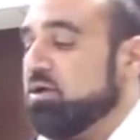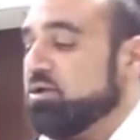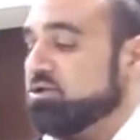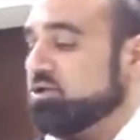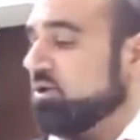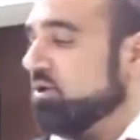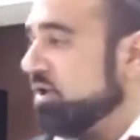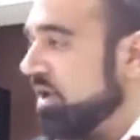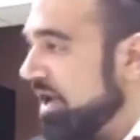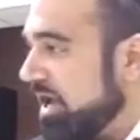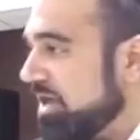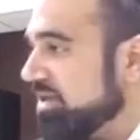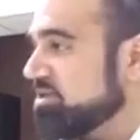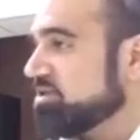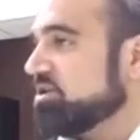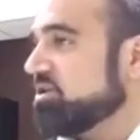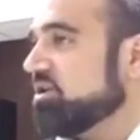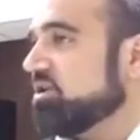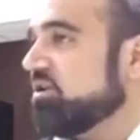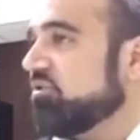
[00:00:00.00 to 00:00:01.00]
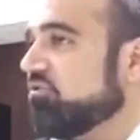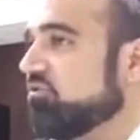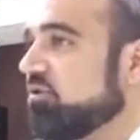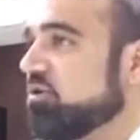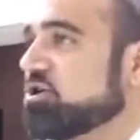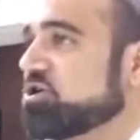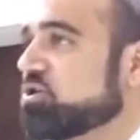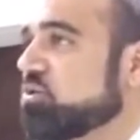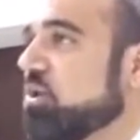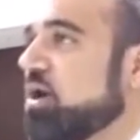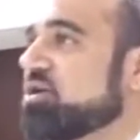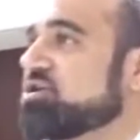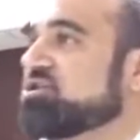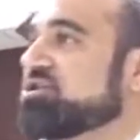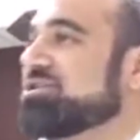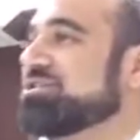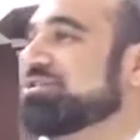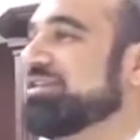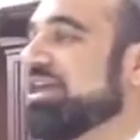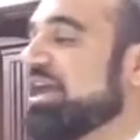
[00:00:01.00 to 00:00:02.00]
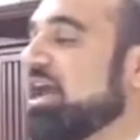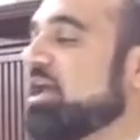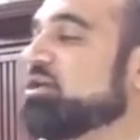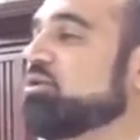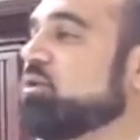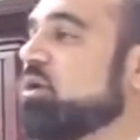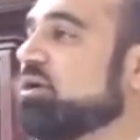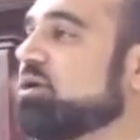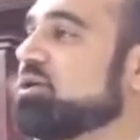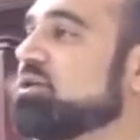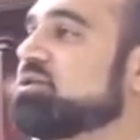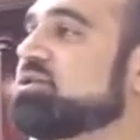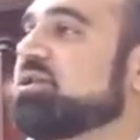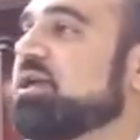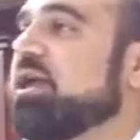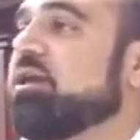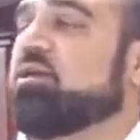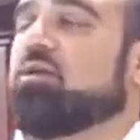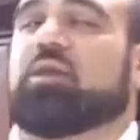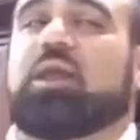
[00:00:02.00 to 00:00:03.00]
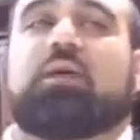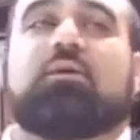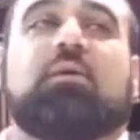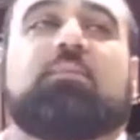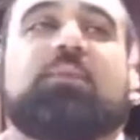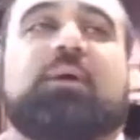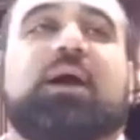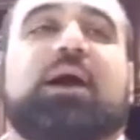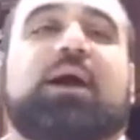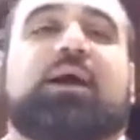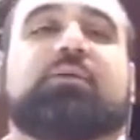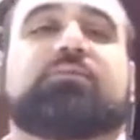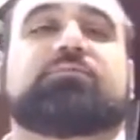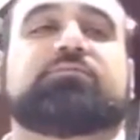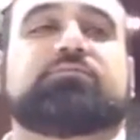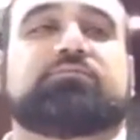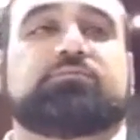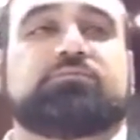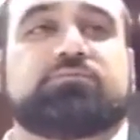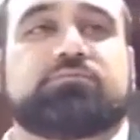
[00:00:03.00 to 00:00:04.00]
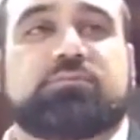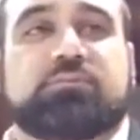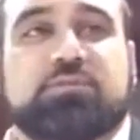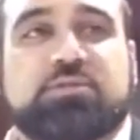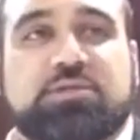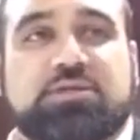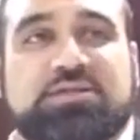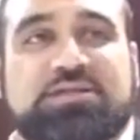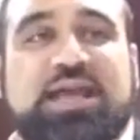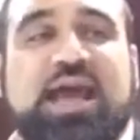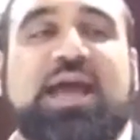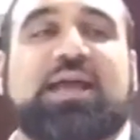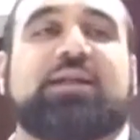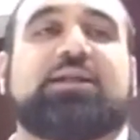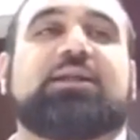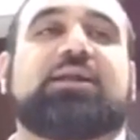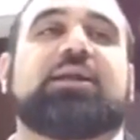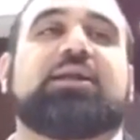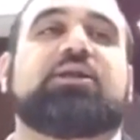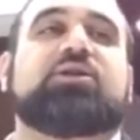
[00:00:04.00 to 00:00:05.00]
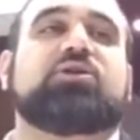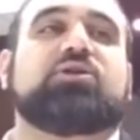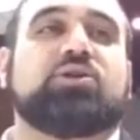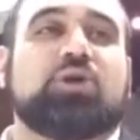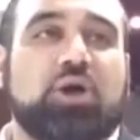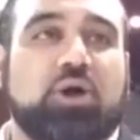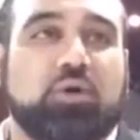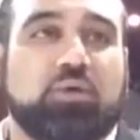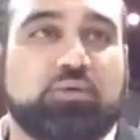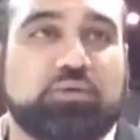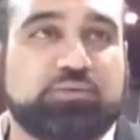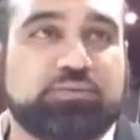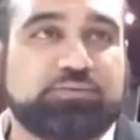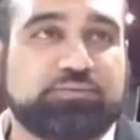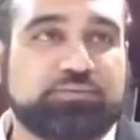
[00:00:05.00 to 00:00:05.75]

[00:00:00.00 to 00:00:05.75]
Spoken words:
So the answer to the first question is, can you understand Olam Haba? Sadly, no.